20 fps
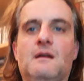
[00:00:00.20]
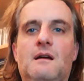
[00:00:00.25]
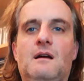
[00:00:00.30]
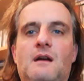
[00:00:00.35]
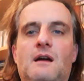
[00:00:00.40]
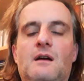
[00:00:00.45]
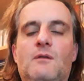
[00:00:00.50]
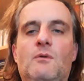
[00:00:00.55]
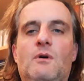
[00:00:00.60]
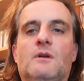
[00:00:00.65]

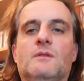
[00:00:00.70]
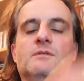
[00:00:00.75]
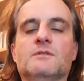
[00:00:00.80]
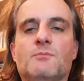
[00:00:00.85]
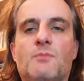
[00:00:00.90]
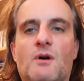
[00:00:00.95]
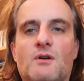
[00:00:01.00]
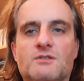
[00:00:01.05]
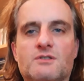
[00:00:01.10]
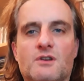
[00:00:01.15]
Hi, welcome
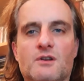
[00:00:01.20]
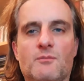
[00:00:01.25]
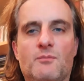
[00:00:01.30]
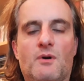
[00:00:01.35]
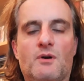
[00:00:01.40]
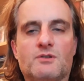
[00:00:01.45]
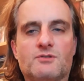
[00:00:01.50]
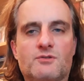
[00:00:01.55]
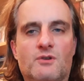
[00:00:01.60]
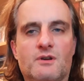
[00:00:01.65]
to Box on the
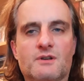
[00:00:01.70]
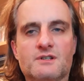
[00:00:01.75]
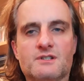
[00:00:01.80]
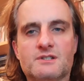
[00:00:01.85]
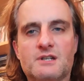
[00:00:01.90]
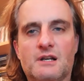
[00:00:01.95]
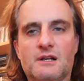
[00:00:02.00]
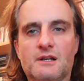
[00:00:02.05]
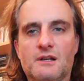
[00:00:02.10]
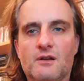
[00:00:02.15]
Box Rock and
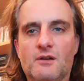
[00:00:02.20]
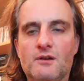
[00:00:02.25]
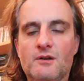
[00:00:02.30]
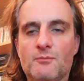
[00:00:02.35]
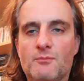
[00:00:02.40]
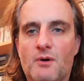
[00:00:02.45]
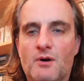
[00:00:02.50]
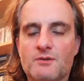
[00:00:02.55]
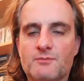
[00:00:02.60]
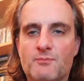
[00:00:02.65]
Celluloid, a
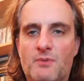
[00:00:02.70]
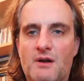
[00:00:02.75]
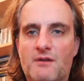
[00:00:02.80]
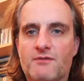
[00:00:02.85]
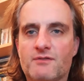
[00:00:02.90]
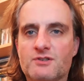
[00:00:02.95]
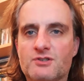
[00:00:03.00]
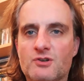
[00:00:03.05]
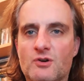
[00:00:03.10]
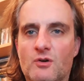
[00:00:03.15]
Box Brat
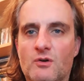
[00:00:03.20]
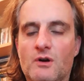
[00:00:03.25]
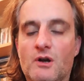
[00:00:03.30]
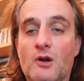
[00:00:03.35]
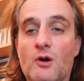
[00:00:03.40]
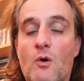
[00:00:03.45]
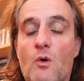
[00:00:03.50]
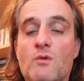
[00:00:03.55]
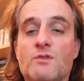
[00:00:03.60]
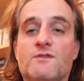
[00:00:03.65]
for short.
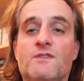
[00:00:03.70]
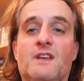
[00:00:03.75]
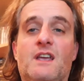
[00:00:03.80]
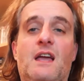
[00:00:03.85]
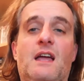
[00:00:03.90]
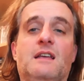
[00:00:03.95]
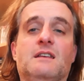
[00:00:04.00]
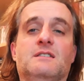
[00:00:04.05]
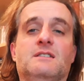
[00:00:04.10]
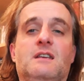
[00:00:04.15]
I always
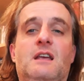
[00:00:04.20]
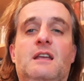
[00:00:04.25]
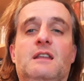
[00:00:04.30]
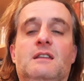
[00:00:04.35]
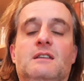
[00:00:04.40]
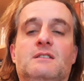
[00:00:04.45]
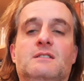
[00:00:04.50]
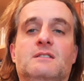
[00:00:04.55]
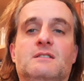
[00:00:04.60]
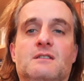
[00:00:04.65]
forget to say
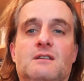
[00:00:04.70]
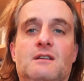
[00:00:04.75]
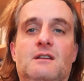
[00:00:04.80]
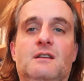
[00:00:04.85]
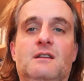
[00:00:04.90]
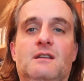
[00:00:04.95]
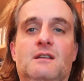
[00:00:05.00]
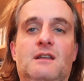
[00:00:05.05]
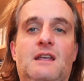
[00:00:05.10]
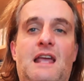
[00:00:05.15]
this
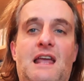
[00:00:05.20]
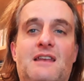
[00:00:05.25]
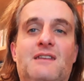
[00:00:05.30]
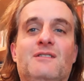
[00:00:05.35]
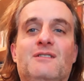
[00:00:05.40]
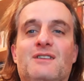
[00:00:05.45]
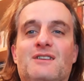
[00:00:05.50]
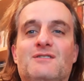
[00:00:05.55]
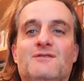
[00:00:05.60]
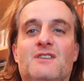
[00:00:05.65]
at the end
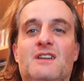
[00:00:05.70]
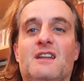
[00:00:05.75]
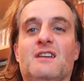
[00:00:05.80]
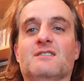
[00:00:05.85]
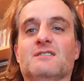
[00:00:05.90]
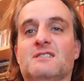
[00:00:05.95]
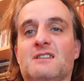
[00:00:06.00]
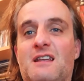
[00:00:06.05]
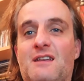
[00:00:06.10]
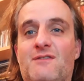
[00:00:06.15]
of these
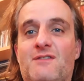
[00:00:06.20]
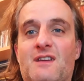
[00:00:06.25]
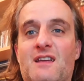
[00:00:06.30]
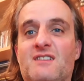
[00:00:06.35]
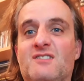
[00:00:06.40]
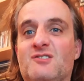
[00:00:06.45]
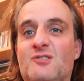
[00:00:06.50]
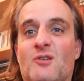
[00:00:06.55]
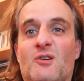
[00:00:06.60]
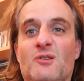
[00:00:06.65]
videos. If you
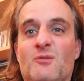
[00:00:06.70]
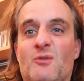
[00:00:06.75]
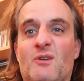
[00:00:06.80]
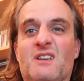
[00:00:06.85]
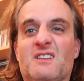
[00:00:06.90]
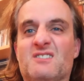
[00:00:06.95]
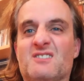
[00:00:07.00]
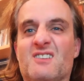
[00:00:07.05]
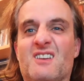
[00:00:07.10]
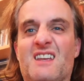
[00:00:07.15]
enjoy what
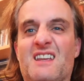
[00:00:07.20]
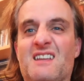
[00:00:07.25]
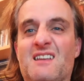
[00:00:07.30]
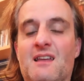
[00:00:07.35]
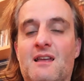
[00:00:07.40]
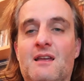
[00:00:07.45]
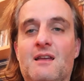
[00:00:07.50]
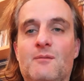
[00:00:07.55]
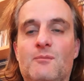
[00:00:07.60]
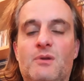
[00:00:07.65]
you see,
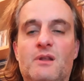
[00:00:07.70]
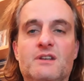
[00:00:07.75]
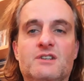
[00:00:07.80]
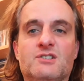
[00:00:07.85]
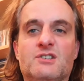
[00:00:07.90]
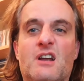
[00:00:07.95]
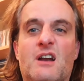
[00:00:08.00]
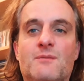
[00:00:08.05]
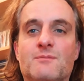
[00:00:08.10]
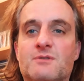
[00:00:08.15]
please
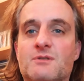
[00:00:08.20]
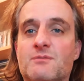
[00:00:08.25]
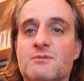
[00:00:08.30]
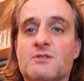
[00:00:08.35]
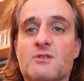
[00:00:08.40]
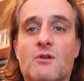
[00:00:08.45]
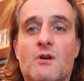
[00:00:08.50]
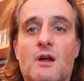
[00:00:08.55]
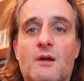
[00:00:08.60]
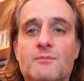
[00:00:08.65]
share and
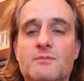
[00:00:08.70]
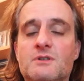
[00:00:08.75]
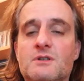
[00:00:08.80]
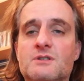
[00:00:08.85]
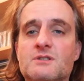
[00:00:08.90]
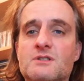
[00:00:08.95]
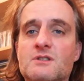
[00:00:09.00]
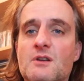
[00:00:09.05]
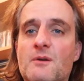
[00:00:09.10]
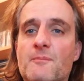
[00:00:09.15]
subscribe.
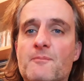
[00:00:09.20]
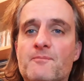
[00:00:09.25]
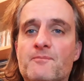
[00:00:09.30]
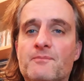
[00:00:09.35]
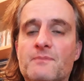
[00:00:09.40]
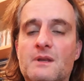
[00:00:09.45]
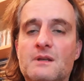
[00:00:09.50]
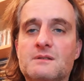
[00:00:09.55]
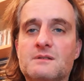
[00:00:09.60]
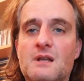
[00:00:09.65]
Just
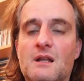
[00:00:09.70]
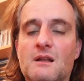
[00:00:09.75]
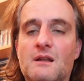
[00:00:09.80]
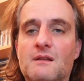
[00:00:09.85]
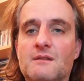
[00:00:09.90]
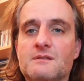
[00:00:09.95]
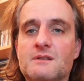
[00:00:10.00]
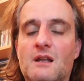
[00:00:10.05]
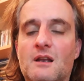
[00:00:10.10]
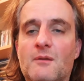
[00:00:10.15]

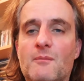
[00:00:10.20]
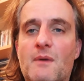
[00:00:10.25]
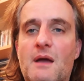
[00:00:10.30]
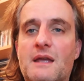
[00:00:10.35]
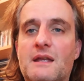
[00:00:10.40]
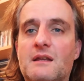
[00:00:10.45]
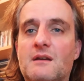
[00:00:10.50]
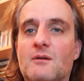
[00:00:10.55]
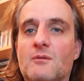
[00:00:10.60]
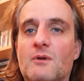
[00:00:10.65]
tell a
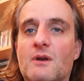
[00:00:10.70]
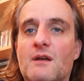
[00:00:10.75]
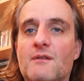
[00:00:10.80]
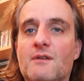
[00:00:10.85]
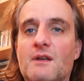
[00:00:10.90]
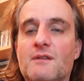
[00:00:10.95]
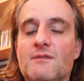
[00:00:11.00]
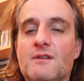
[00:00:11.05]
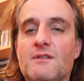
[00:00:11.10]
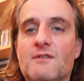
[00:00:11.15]
mate or
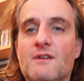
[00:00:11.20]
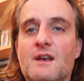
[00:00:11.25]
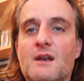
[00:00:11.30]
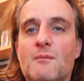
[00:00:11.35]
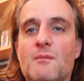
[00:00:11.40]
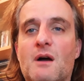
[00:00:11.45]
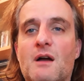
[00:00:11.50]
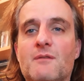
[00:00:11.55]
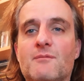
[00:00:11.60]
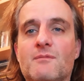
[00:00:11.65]
whatever if you think
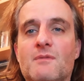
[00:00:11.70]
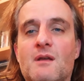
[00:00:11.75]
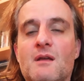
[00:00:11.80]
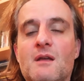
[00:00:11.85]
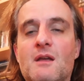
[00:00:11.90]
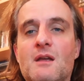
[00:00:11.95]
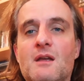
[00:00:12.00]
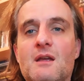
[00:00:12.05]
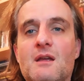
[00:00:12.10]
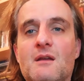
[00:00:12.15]
it might
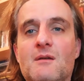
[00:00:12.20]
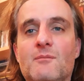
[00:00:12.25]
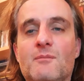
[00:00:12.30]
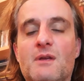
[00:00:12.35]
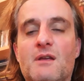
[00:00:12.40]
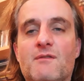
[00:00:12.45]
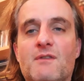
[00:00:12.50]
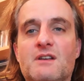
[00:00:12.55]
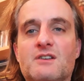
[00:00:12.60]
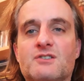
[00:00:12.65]

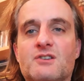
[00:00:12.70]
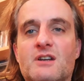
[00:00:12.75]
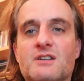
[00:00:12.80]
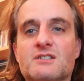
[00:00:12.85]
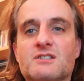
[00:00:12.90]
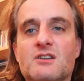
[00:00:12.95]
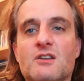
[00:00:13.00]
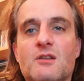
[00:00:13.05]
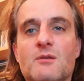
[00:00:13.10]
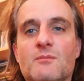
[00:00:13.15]
be of
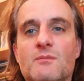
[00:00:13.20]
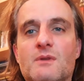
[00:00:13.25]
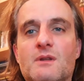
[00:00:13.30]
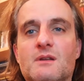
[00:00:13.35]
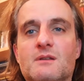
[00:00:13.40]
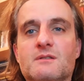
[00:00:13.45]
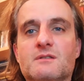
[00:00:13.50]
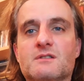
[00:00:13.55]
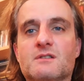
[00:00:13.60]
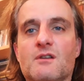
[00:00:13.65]
interest to them,
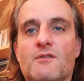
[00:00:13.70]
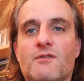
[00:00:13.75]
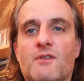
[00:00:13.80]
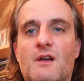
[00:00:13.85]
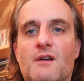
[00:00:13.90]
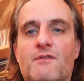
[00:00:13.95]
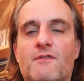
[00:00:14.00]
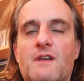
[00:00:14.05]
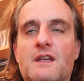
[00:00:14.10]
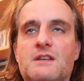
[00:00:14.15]
the stuff
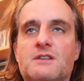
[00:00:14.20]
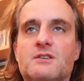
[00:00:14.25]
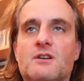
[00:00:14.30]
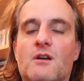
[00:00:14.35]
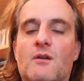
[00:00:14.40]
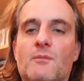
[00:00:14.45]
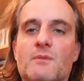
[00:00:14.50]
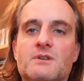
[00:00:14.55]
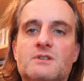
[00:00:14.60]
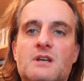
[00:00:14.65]
that I
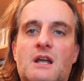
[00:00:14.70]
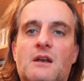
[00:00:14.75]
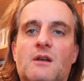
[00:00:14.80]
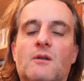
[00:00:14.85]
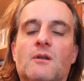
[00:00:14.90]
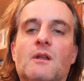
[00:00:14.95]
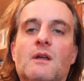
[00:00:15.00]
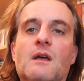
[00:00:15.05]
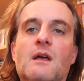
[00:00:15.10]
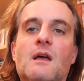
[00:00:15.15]
feature on my channel.